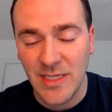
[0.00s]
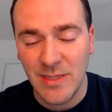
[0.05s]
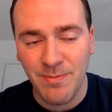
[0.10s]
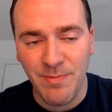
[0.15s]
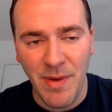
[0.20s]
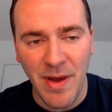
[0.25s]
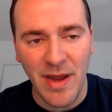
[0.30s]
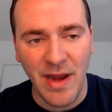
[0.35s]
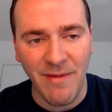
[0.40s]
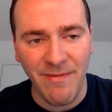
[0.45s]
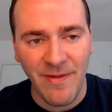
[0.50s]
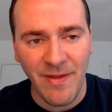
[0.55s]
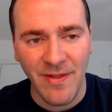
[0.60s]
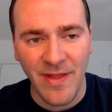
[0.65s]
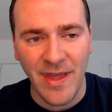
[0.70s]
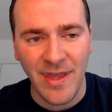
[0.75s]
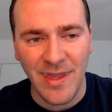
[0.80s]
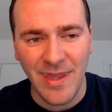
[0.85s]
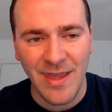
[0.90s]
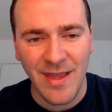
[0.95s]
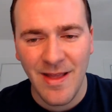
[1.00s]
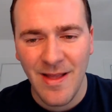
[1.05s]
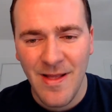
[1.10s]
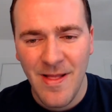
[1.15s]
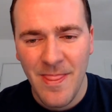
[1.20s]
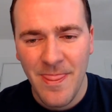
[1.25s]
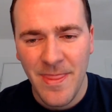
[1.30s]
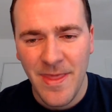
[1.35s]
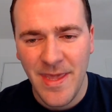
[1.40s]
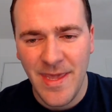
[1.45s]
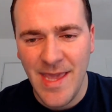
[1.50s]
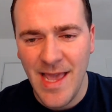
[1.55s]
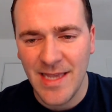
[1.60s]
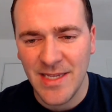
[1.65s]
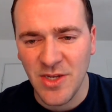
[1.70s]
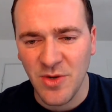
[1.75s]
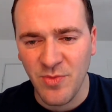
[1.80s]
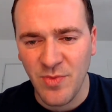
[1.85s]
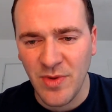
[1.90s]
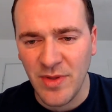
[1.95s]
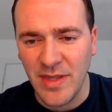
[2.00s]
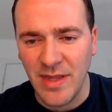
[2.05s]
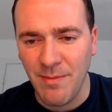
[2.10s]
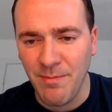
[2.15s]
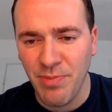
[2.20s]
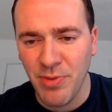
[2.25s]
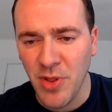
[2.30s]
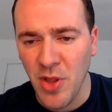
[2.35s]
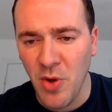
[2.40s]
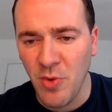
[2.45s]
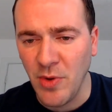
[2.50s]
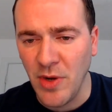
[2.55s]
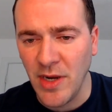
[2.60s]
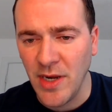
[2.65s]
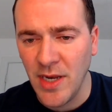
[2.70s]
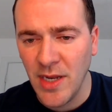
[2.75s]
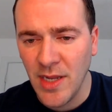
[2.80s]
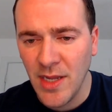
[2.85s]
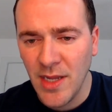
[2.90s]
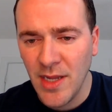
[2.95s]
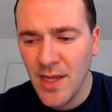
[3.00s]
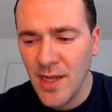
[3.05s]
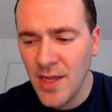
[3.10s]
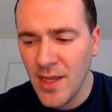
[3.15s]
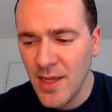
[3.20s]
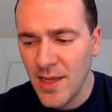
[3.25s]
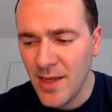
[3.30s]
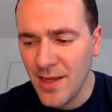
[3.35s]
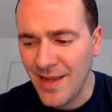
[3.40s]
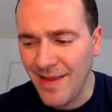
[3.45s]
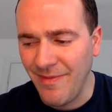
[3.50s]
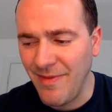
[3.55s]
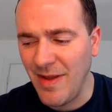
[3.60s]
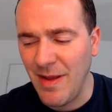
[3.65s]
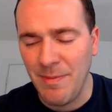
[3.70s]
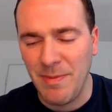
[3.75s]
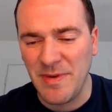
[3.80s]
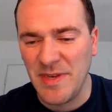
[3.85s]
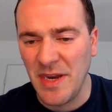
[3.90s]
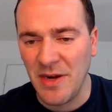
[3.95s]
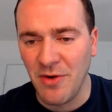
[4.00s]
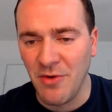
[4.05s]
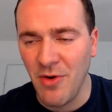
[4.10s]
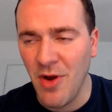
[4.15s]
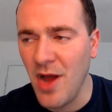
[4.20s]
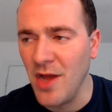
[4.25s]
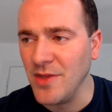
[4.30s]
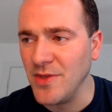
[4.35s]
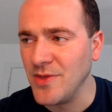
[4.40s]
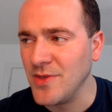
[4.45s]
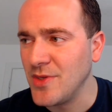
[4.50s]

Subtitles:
But I feel like he hasn't really imploded, giving up a ton of runs.